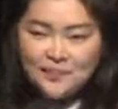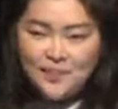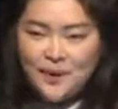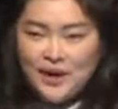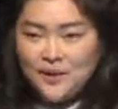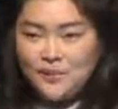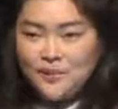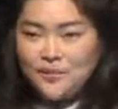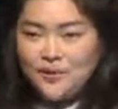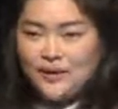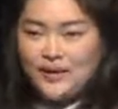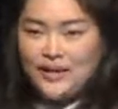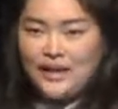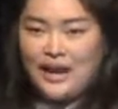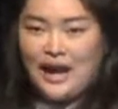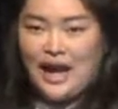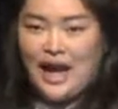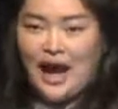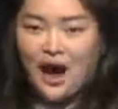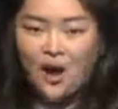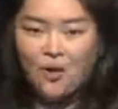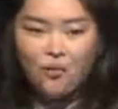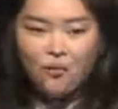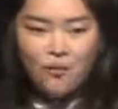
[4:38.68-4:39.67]
people in
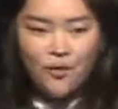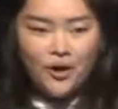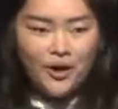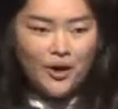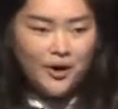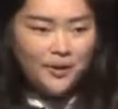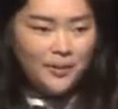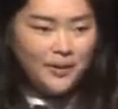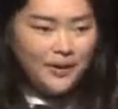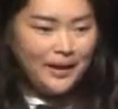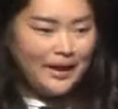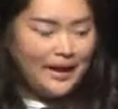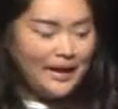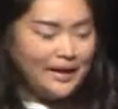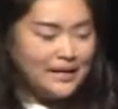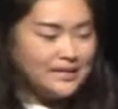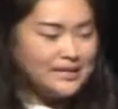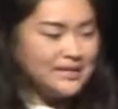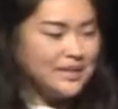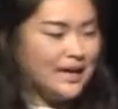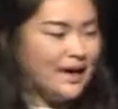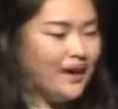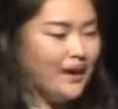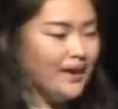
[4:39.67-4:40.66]
our workplace
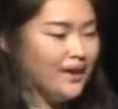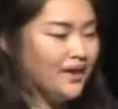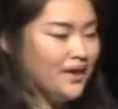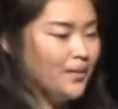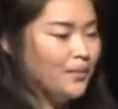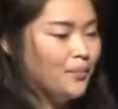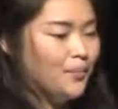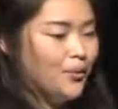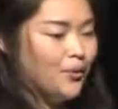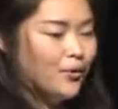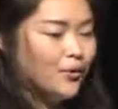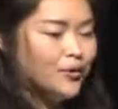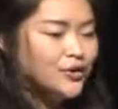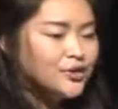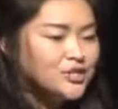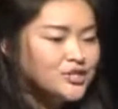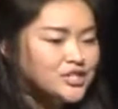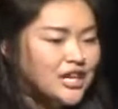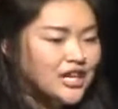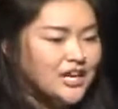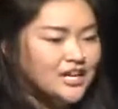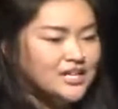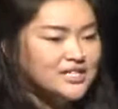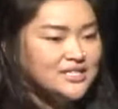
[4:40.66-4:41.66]
that are going to push
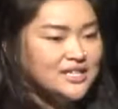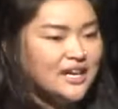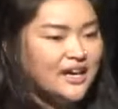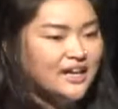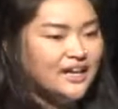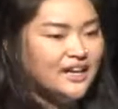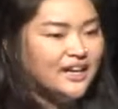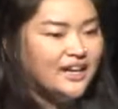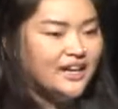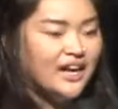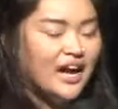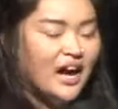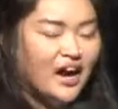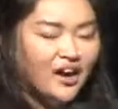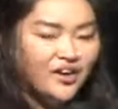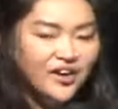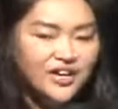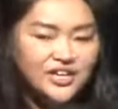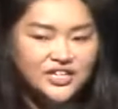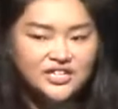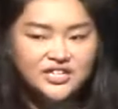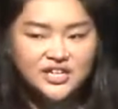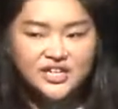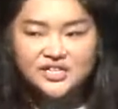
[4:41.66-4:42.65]
us and
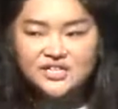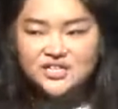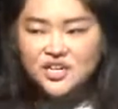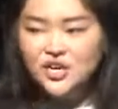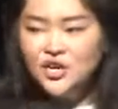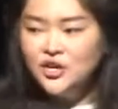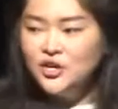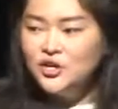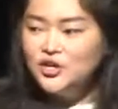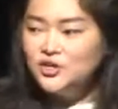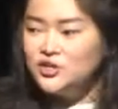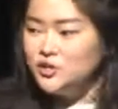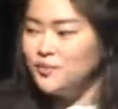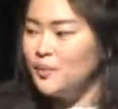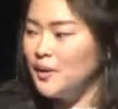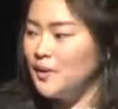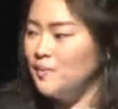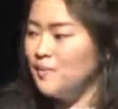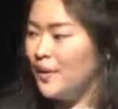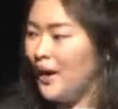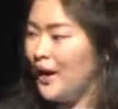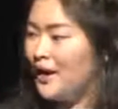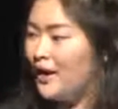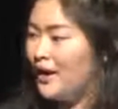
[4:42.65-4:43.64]
encourage us to be
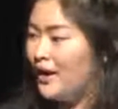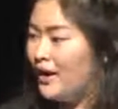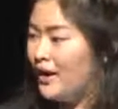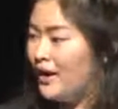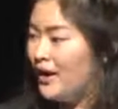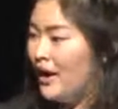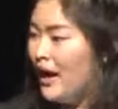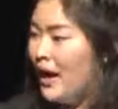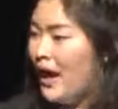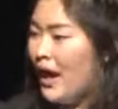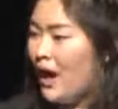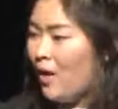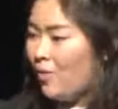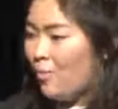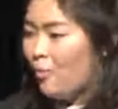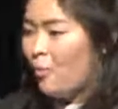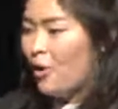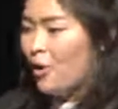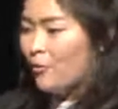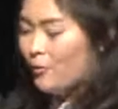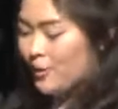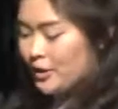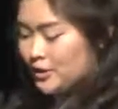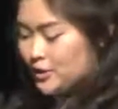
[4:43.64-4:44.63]
better at
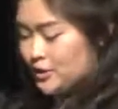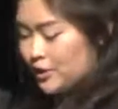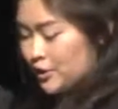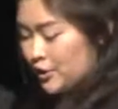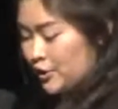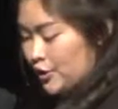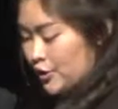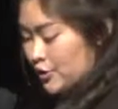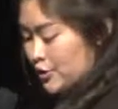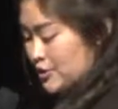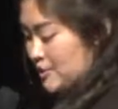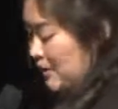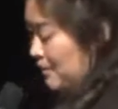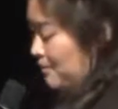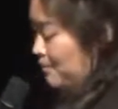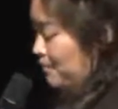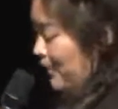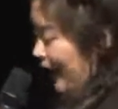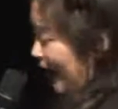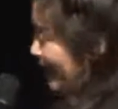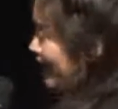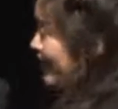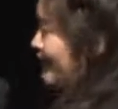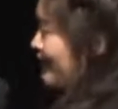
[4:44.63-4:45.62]
what we do, to be
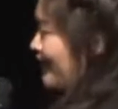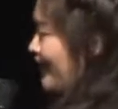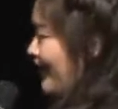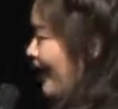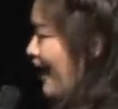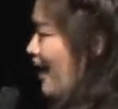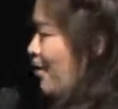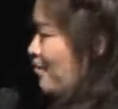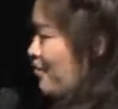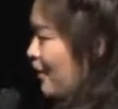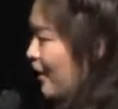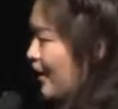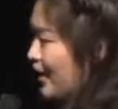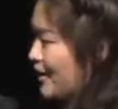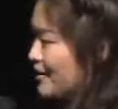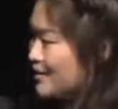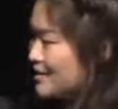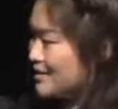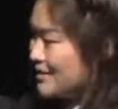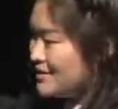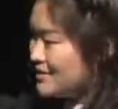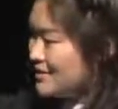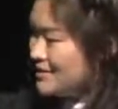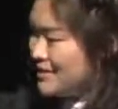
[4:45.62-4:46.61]
better than our
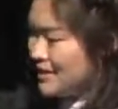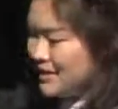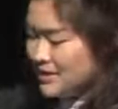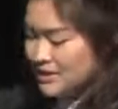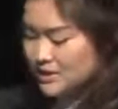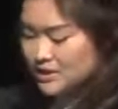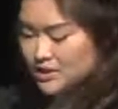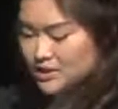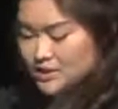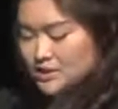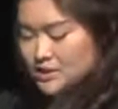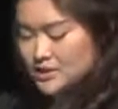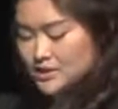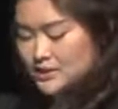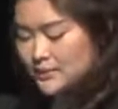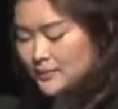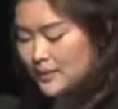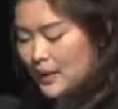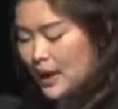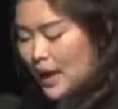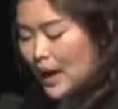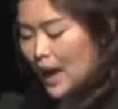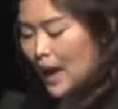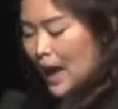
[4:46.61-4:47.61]
best as teachers.
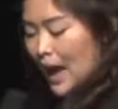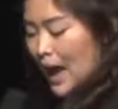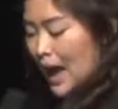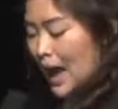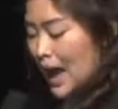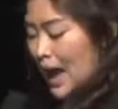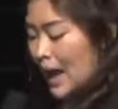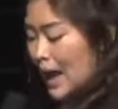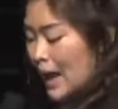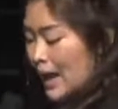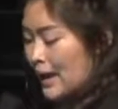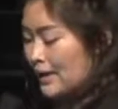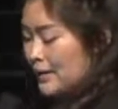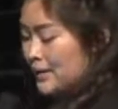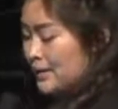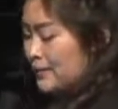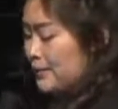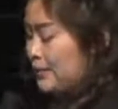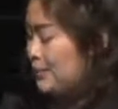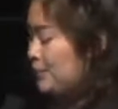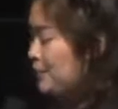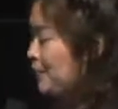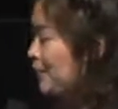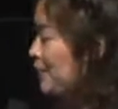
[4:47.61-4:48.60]
And
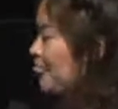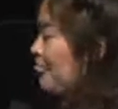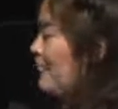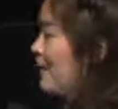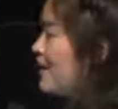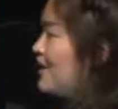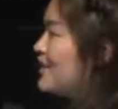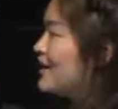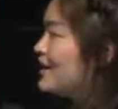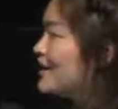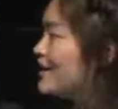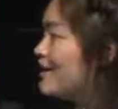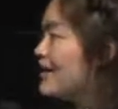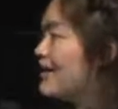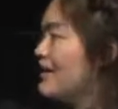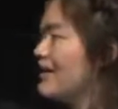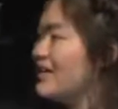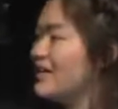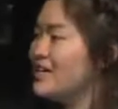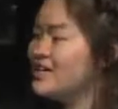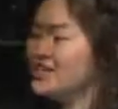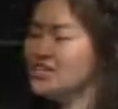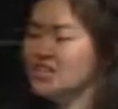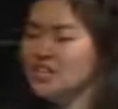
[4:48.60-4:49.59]
the thing
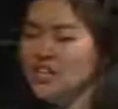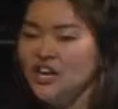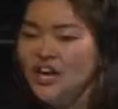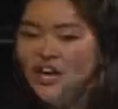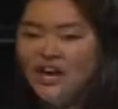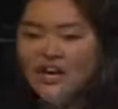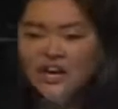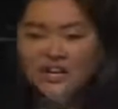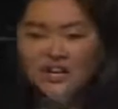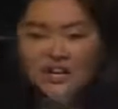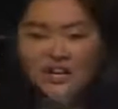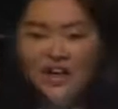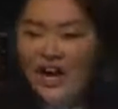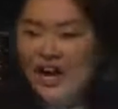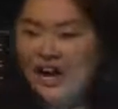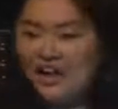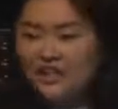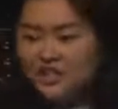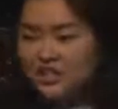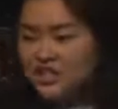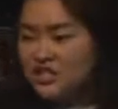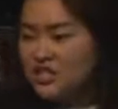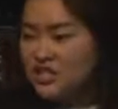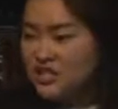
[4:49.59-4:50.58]
is, you
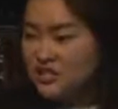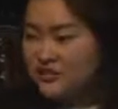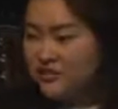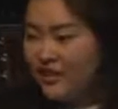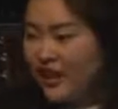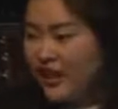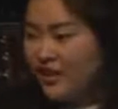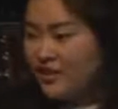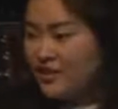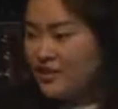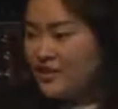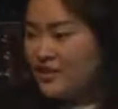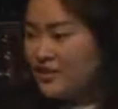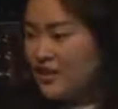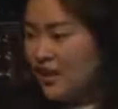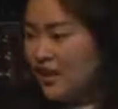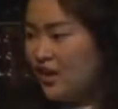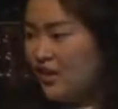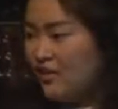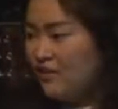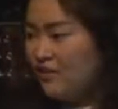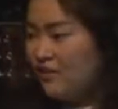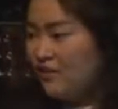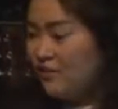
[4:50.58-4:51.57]
can't just surround
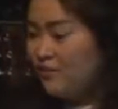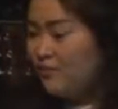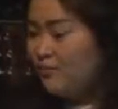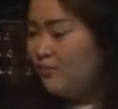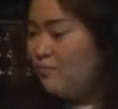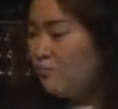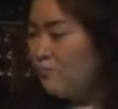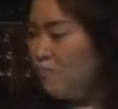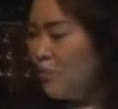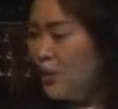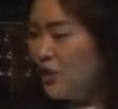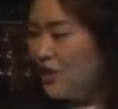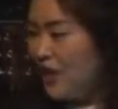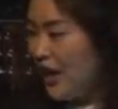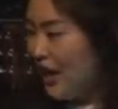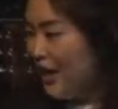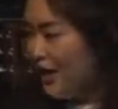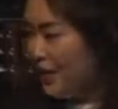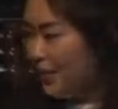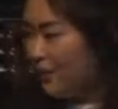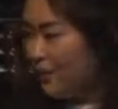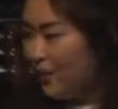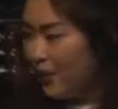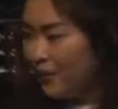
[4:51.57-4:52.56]
yourself with
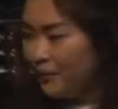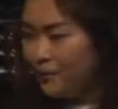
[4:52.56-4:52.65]
anyone.